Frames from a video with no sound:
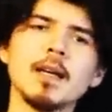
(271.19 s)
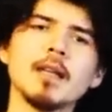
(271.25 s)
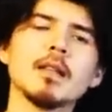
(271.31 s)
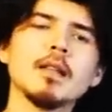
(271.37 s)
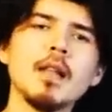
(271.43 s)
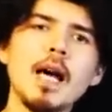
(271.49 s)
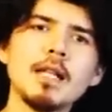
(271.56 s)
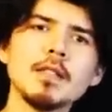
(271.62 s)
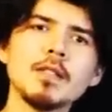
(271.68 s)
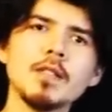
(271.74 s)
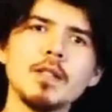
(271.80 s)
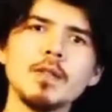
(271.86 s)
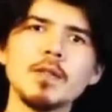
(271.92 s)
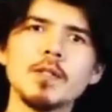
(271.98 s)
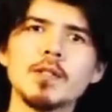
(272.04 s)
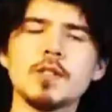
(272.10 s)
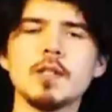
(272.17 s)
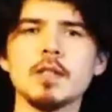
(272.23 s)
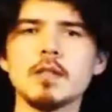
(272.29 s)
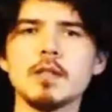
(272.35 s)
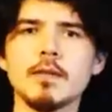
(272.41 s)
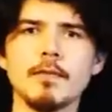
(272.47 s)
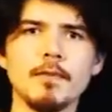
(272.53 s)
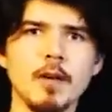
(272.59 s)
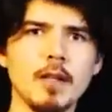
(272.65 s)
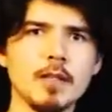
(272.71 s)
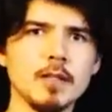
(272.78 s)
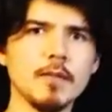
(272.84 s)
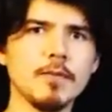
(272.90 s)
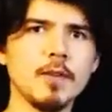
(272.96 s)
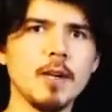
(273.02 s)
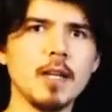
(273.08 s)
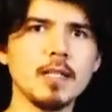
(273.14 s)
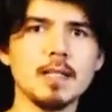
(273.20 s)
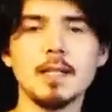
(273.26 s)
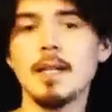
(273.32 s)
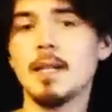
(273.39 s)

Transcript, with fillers: The last two is just front to front